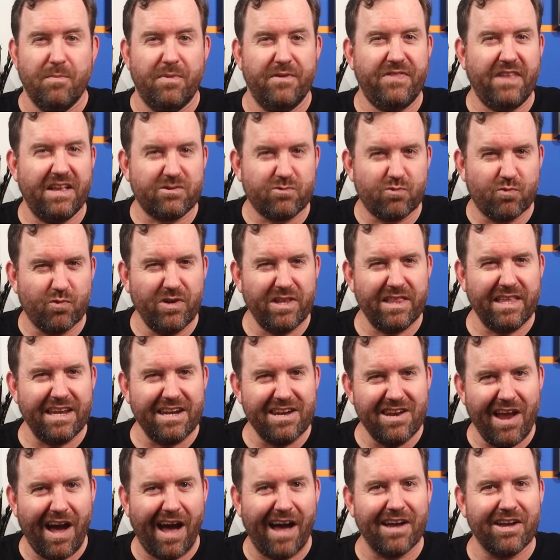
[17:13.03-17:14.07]
But that's really
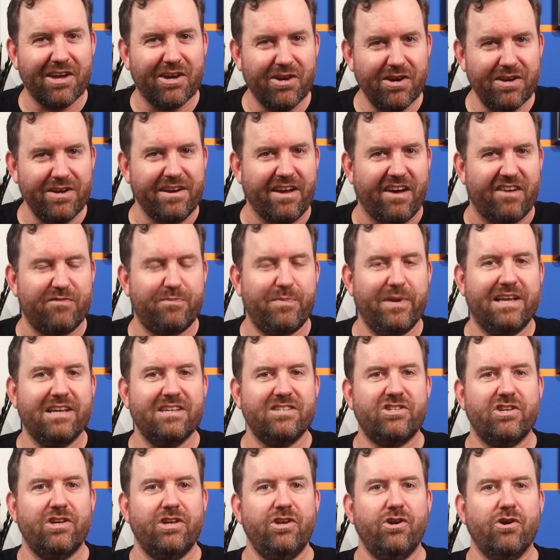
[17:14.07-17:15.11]
not good enough
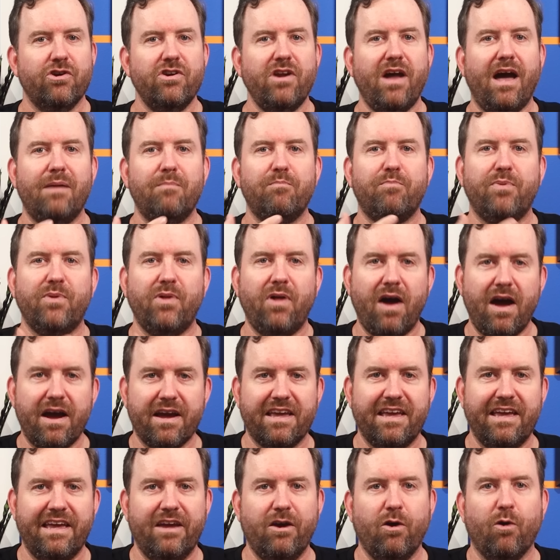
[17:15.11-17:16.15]
because you're not
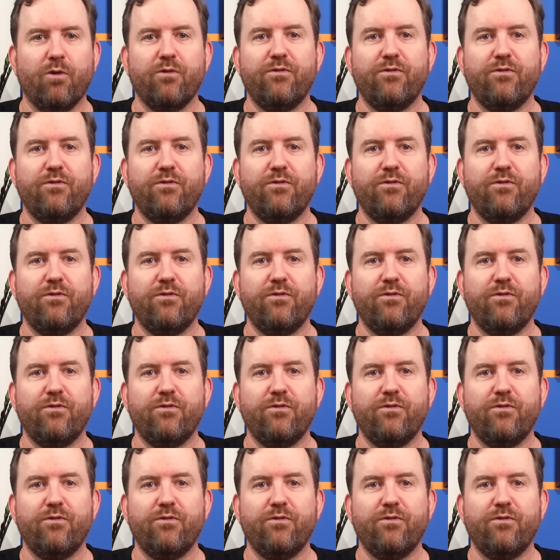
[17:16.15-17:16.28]
blocking